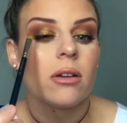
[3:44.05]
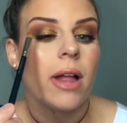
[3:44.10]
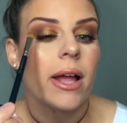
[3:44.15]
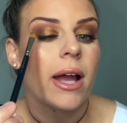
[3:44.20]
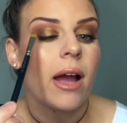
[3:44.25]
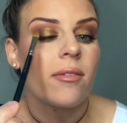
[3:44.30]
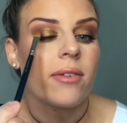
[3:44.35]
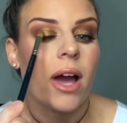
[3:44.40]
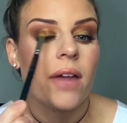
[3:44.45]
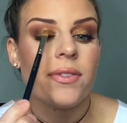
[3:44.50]

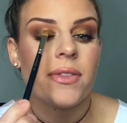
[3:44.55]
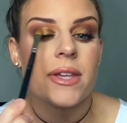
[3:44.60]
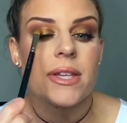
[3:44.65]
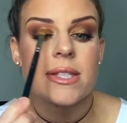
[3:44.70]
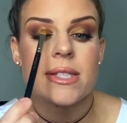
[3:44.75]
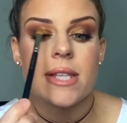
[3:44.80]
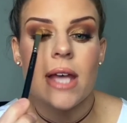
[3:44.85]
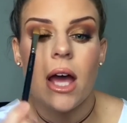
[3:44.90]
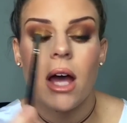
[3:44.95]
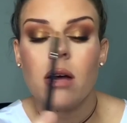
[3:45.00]
Like I've got
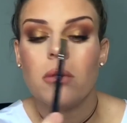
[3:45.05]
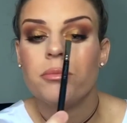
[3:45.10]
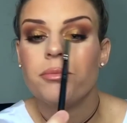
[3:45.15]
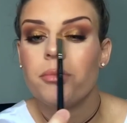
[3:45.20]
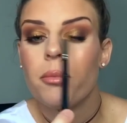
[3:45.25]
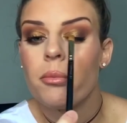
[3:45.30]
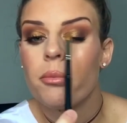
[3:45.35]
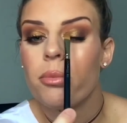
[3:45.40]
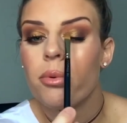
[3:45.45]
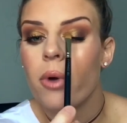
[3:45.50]
this
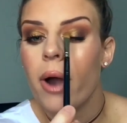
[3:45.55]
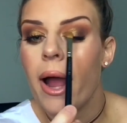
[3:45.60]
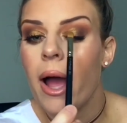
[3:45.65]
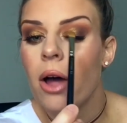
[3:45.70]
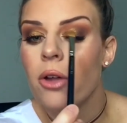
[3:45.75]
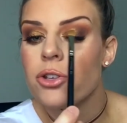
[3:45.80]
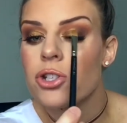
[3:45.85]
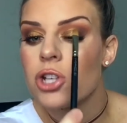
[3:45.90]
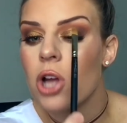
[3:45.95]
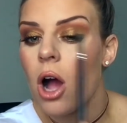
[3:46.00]

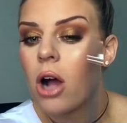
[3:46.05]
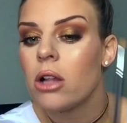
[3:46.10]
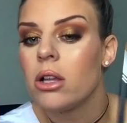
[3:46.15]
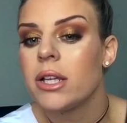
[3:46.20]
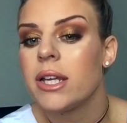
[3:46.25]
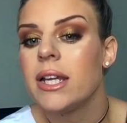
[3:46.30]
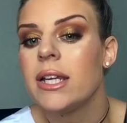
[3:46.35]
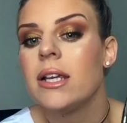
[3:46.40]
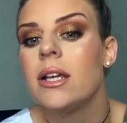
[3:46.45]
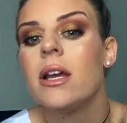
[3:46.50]
brown
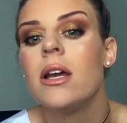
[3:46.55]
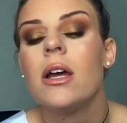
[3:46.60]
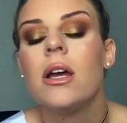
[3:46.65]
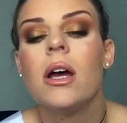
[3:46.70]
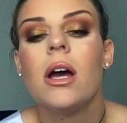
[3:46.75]
chocolatey